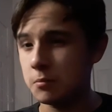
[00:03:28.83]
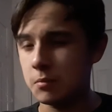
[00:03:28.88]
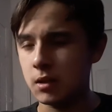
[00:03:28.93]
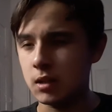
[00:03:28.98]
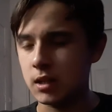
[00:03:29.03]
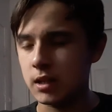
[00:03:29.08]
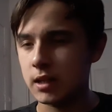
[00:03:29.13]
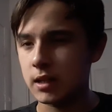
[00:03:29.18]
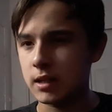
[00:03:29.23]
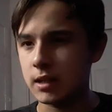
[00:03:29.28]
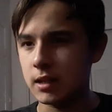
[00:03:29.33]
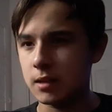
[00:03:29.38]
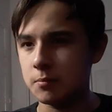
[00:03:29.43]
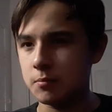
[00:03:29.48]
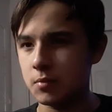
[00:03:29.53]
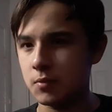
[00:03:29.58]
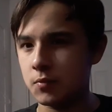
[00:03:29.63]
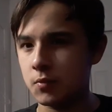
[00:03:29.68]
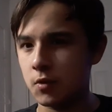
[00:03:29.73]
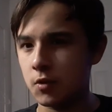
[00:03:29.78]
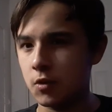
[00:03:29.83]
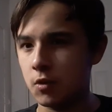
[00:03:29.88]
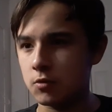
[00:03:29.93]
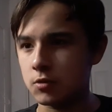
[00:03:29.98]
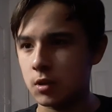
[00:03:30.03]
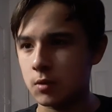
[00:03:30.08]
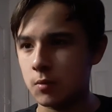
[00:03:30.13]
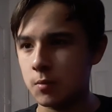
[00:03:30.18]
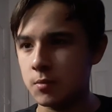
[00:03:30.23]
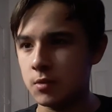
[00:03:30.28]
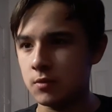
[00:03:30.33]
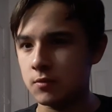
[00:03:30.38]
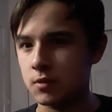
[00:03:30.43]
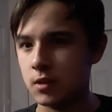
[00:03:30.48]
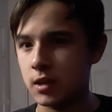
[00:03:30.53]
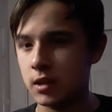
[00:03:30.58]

Malignant before those are removed.